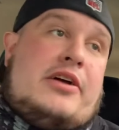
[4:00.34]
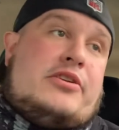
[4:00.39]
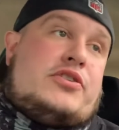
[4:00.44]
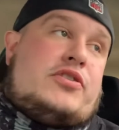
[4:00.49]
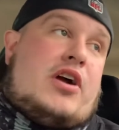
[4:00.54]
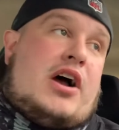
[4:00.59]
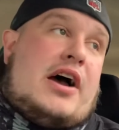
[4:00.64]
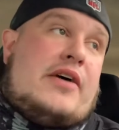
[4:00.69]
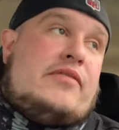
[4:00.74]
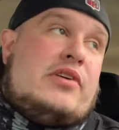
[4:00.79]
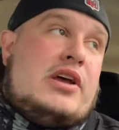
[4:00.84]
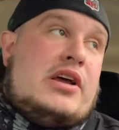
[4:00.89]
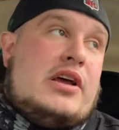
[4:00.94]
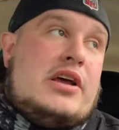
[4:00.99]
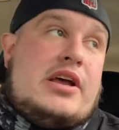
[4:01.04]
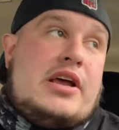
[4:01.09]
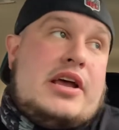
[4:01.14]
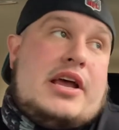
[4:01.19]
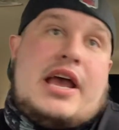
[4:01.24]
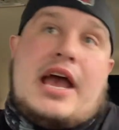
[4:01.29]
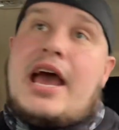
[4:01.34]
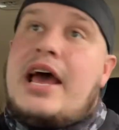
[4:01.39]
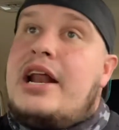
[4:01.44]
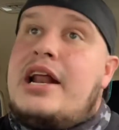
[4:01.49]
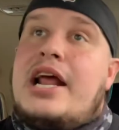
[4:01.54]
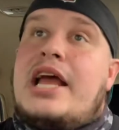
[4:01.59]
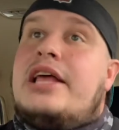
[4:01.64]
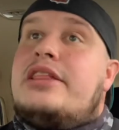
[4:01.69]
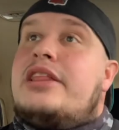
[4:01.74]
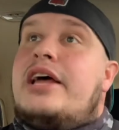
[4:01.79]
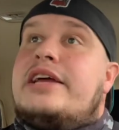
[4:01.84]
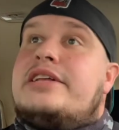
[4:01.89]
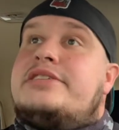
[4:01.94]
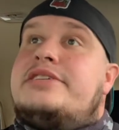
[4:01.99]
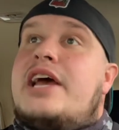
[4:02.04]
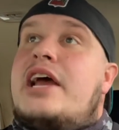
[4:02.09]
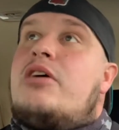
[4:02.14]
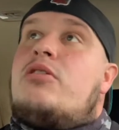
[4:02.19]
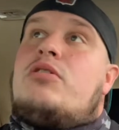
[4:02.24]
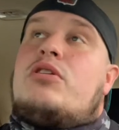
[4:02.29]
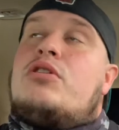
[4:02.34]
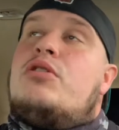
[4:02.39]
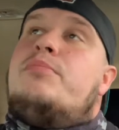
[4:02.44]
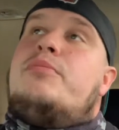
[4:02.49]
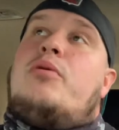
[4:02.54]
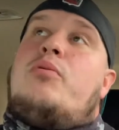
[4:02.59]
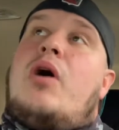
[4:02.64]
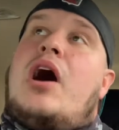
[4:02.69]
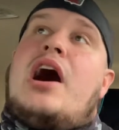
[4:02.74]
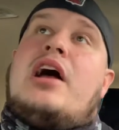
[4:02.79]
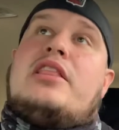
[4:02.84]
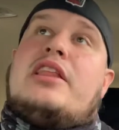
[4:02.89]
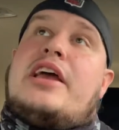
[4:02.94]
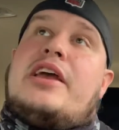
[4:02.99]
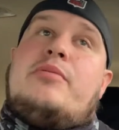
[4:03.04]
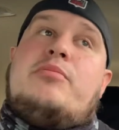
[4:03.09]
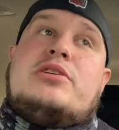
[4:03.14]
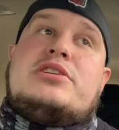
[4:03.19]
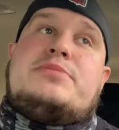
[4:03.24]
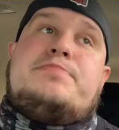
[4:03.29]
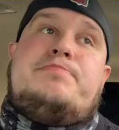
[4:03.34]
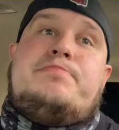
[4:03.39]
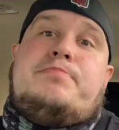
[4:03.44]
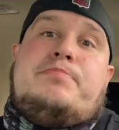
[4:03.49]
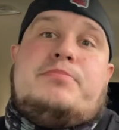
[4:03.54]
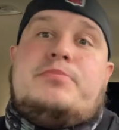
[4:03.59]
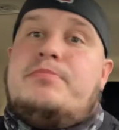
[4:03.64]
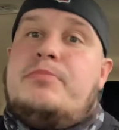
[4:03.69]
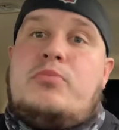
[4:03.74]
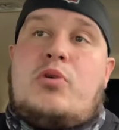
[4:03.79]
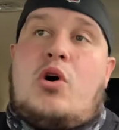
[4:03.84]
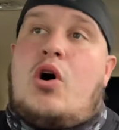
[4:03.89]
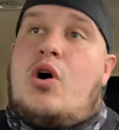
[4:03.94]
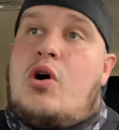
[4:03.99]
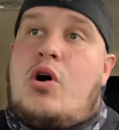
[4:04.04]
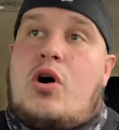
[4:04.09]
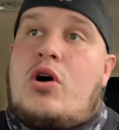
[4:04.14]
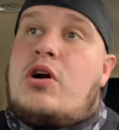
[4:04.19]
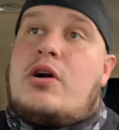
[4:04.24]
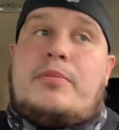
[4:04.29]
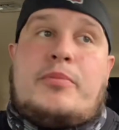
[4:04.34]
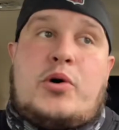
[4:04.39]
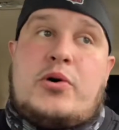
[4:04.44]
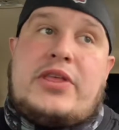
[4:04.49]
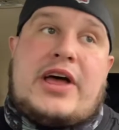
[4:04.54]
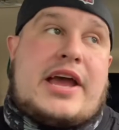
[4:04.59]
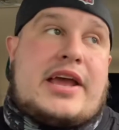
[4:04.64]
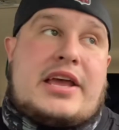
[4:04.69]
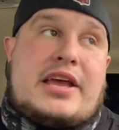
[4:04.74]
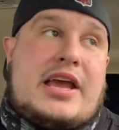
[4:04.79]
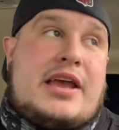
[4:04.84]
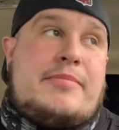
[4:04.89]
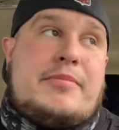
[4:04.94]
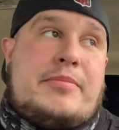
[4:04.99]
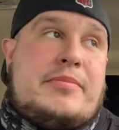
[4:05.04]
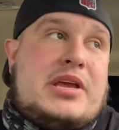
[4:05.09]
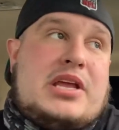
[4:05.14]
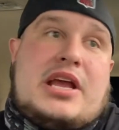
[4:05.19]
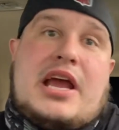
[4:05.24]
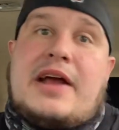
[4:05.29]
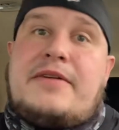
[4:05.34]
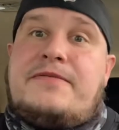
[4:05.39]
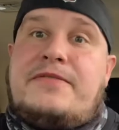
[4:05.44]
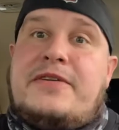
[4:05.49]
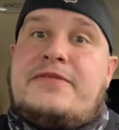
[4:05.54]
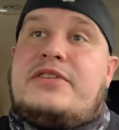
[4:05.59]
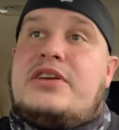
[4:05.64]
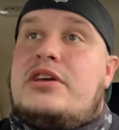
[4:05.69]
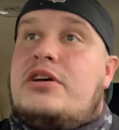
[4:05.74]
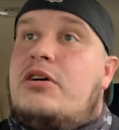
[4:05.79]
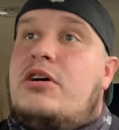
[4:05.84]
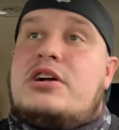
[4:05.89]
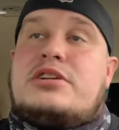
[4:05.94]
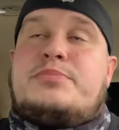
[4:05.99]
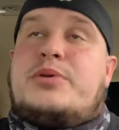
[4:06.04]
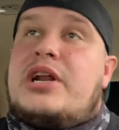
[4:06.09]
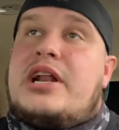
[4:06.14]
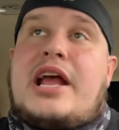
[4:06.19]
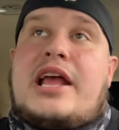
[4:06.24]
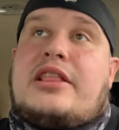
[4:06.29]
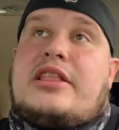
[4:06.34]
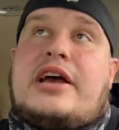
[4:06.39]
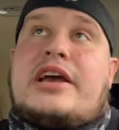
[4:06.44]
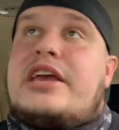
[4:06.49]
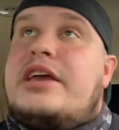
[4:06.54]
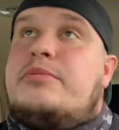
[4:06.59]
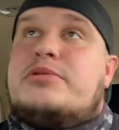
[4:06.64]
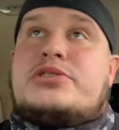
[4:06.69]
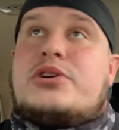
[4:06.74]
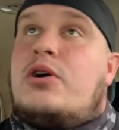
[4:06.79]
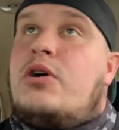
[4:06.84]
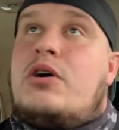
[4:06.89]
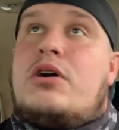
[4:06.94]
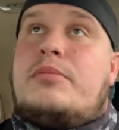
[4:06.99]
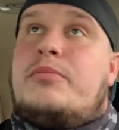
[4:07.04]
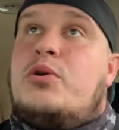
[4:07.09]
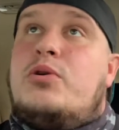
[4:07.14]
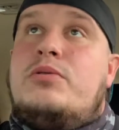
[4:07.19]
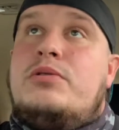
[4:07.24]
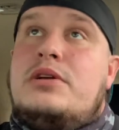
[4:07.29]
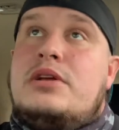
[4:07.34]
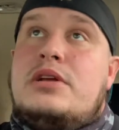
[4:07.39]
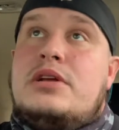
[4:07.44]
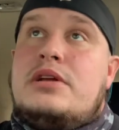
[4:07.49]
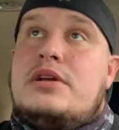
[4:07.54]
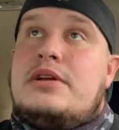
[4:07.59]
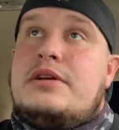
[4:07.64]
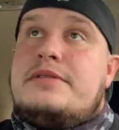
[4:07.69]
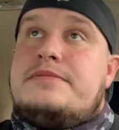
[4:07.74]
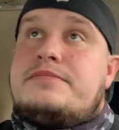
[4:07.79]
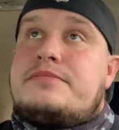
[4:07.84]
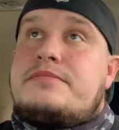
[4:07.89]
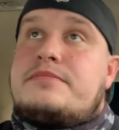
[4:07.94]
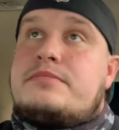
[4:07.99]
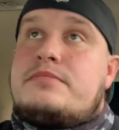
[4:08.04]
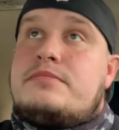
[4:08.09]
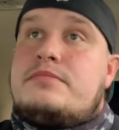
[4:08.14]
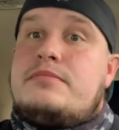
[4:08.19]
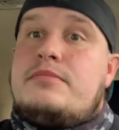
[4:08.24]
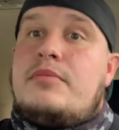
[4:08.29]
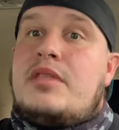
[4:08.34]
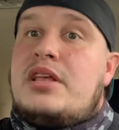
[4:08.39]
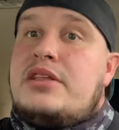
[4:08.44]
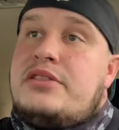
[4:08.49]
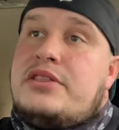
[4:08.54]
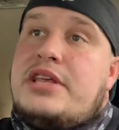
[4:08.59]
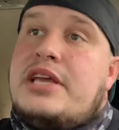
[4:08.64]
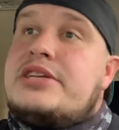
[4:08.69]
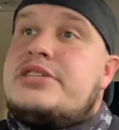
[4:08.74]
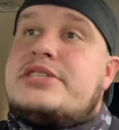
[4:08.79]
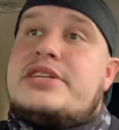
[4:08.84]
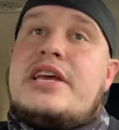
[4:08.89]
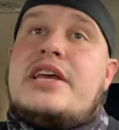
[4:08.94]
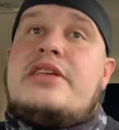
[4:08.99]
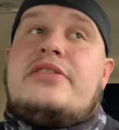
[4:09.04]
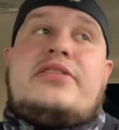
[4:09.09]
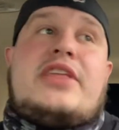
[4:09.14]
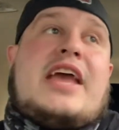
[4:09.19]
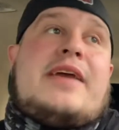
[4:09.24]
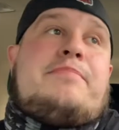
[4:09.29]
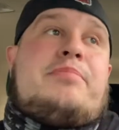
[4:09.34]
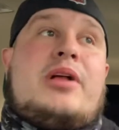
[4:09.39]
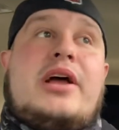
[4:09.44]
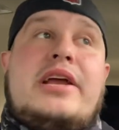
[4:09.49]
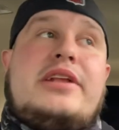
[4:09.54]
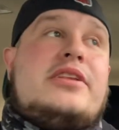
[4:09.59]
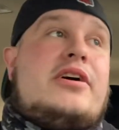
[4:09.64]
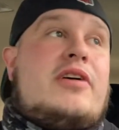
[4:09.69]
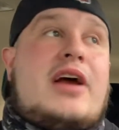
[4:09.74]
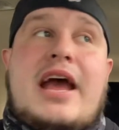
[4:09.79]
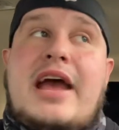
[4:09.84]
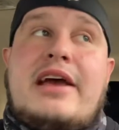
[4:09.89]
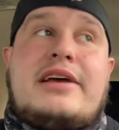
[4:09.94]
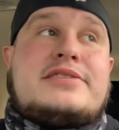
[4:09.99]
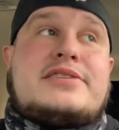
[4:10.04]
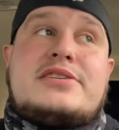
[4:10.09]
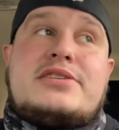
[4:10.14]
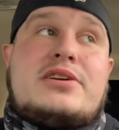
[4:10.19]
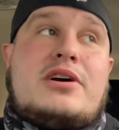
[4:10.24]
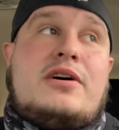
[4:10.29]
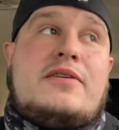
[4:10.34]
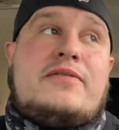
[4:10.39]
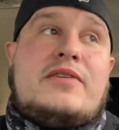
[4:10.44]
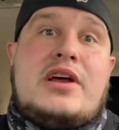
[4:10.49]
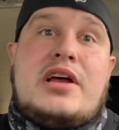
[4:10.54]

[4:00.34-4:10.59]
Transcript: drive. And it ain't like Darryl Gumbawale was horrible that game. I mean, he had 50 yards, but it ain't like he was horrible. This team, they played their asses off.